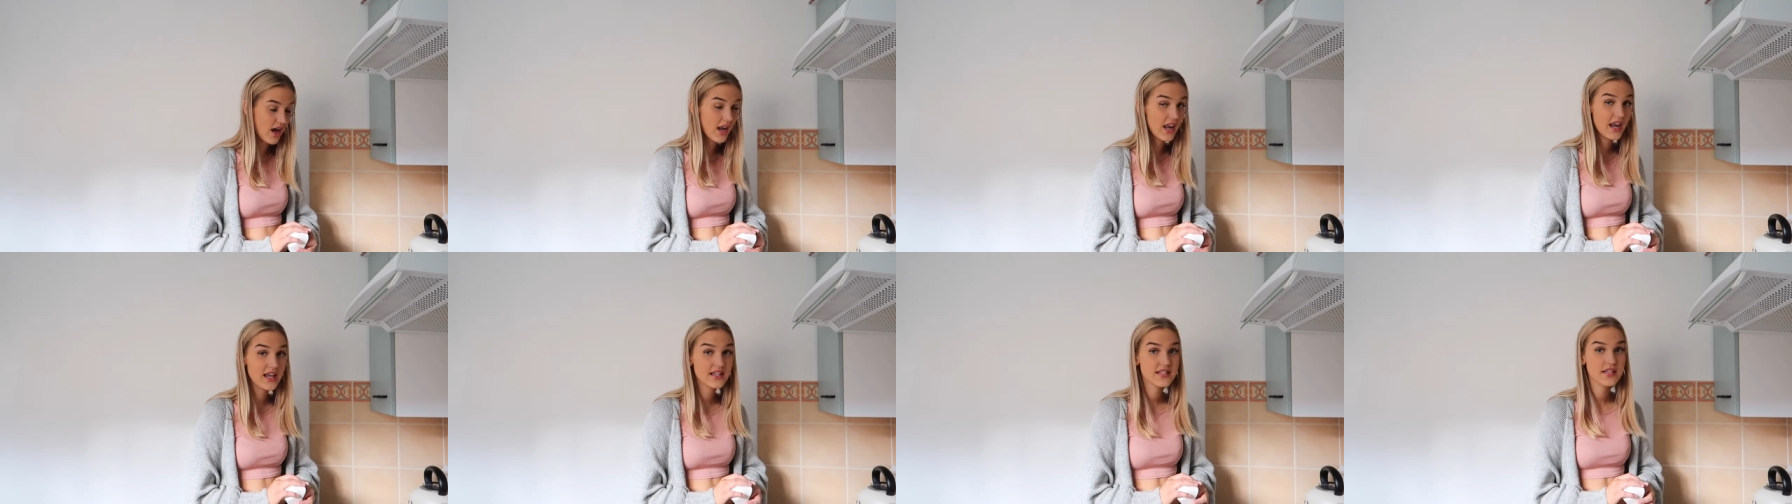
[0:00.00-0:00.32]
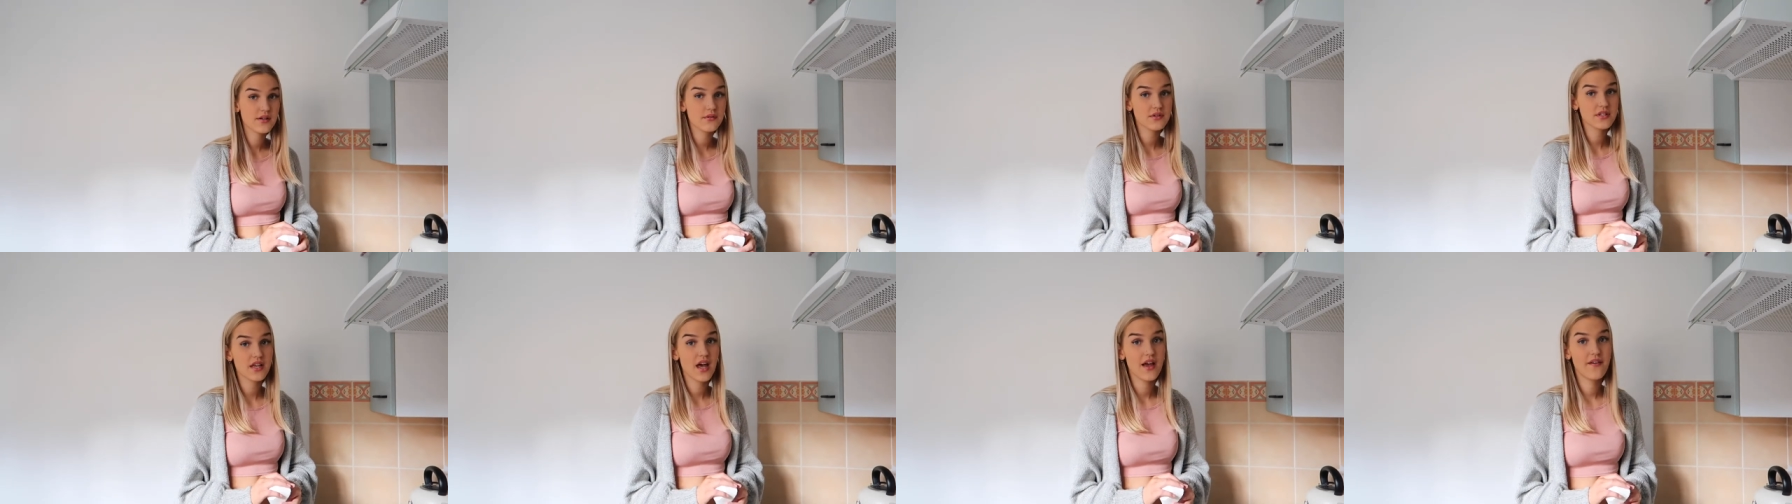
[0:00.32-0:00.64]

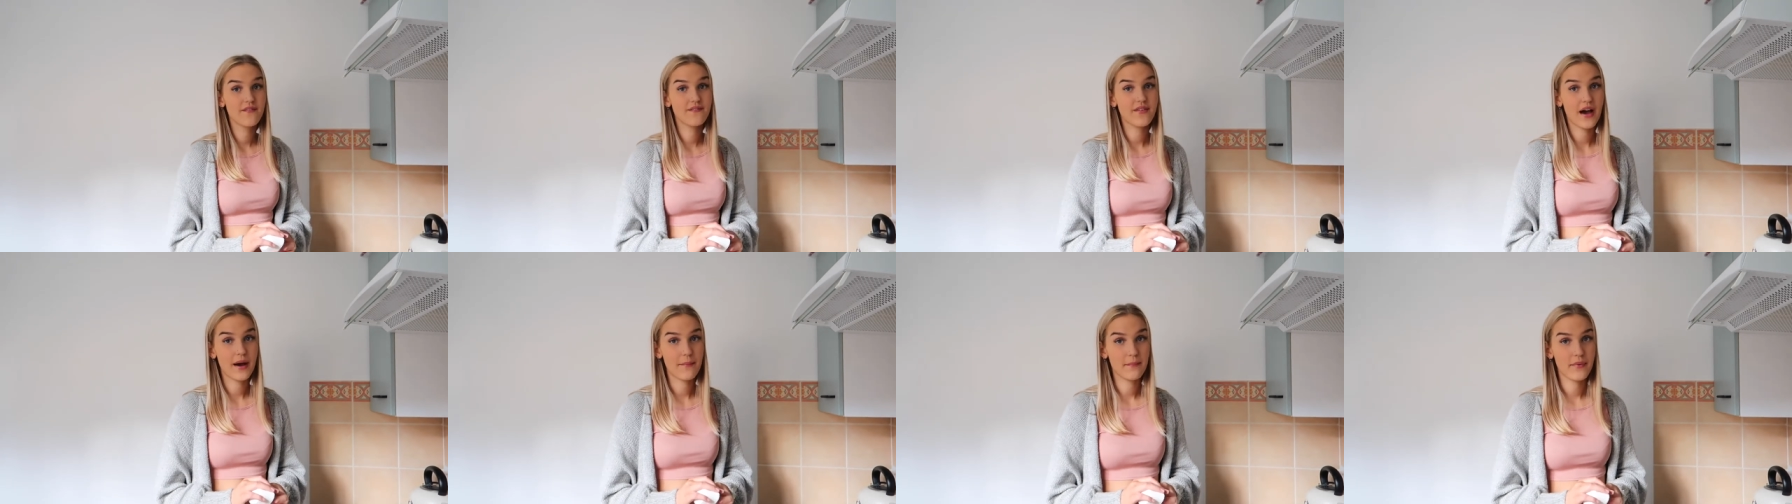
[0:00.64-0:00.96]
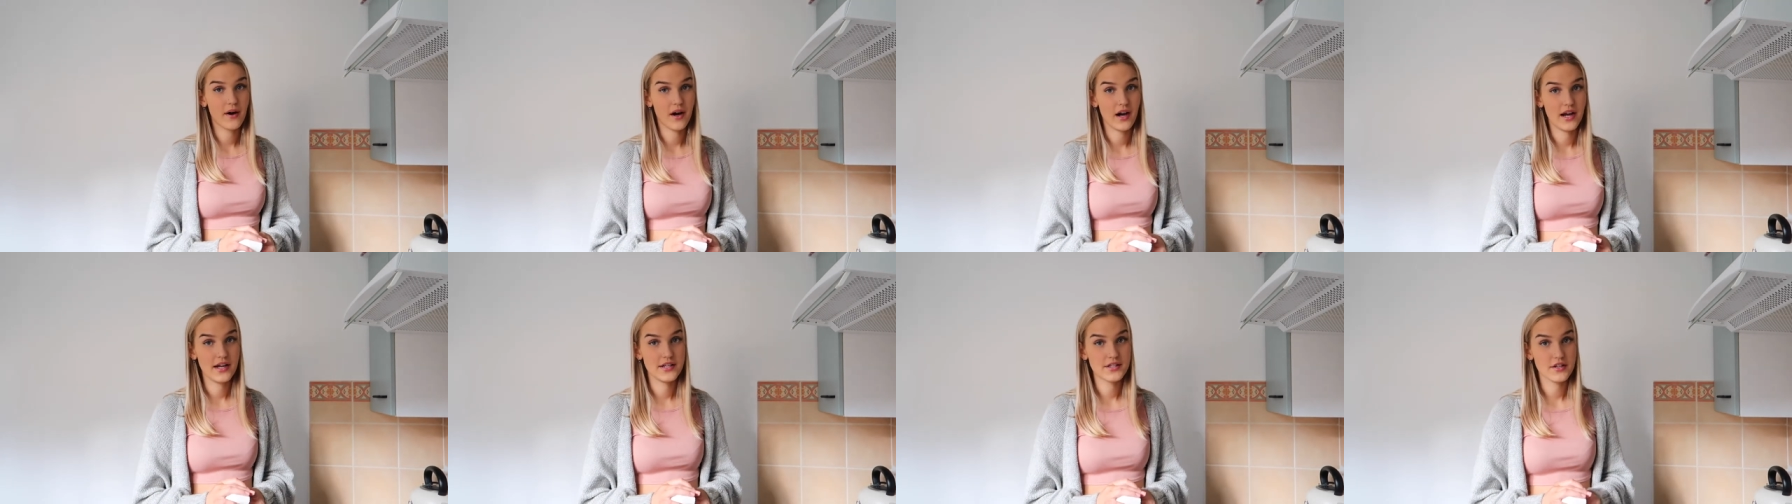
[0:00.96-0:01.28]
unless it was like
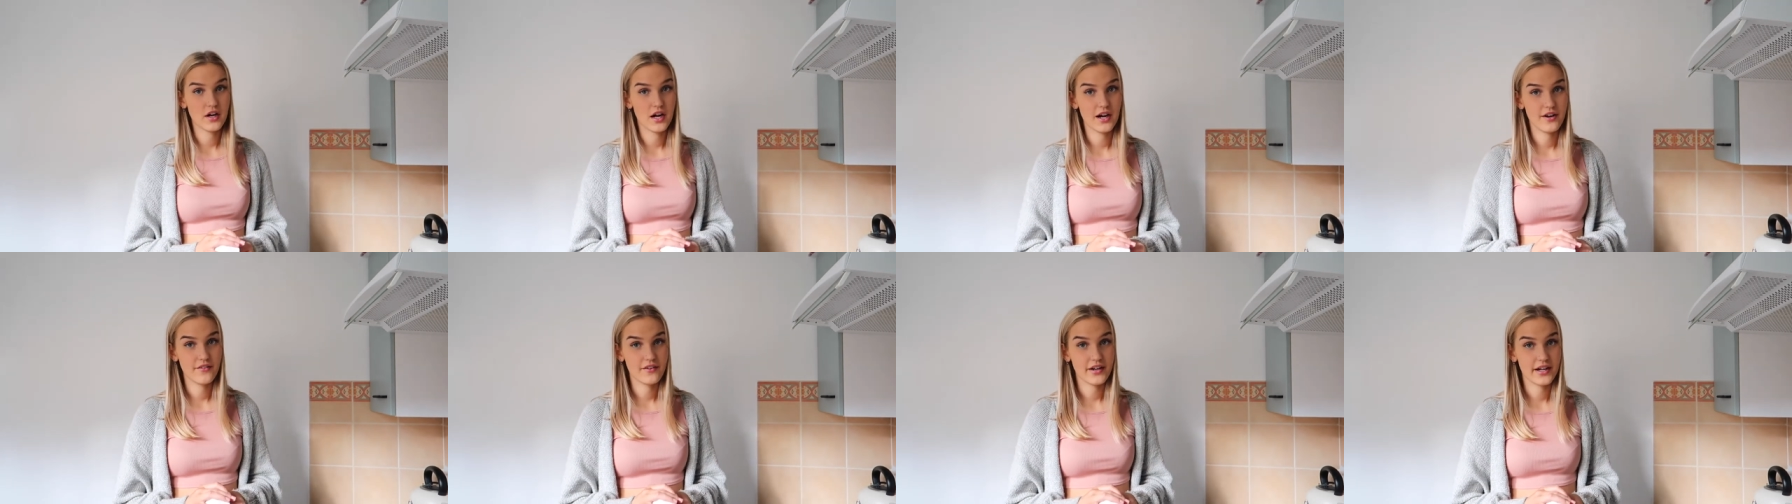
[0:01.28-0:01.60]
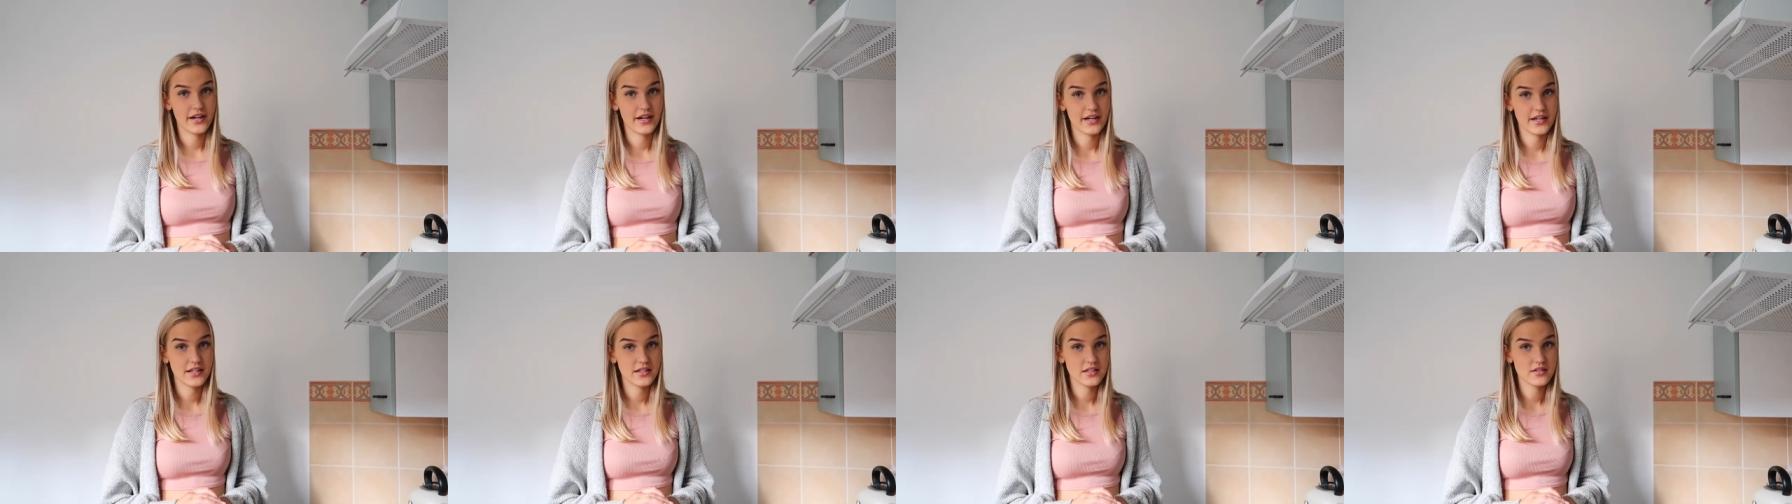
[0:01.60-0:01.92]
Vampire
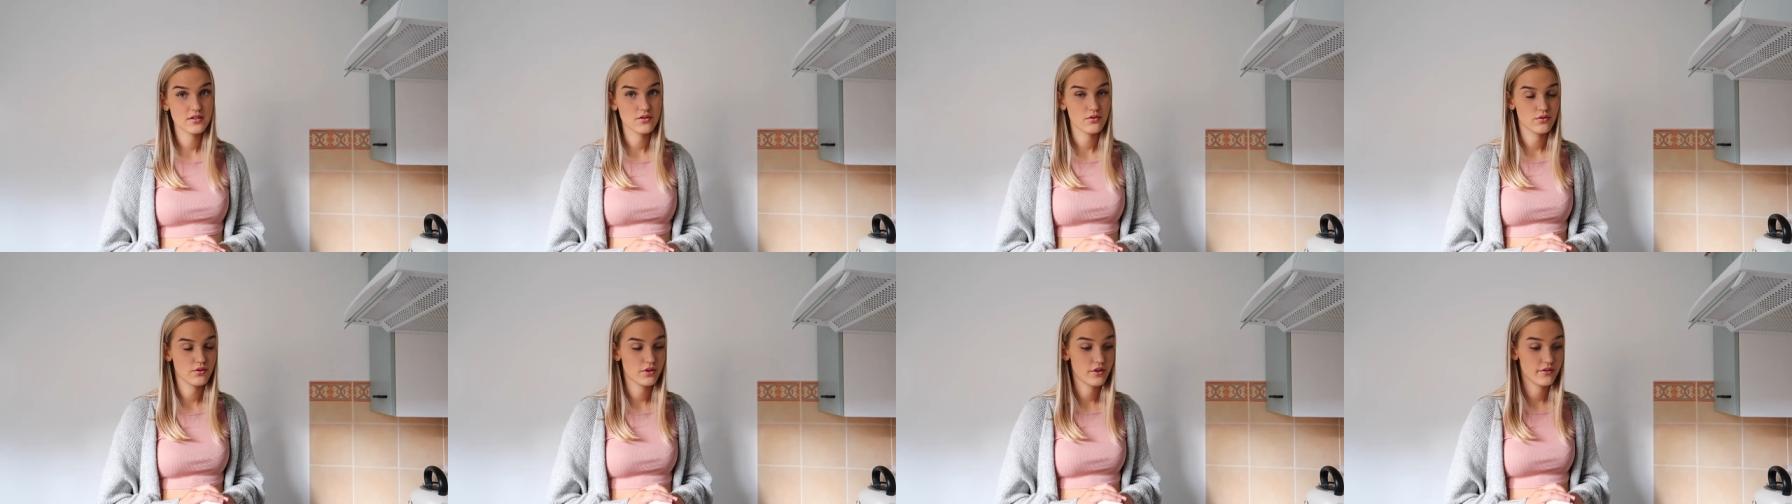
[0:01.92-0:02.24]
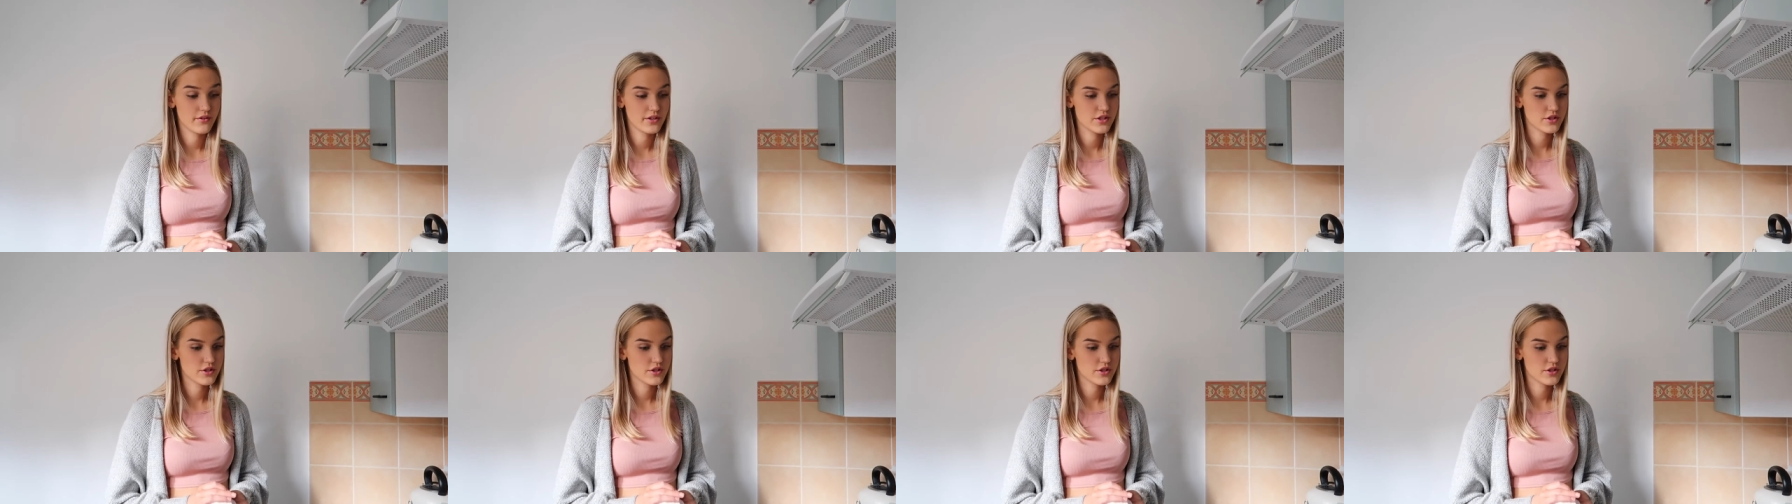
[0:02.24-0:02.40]
Diaries or the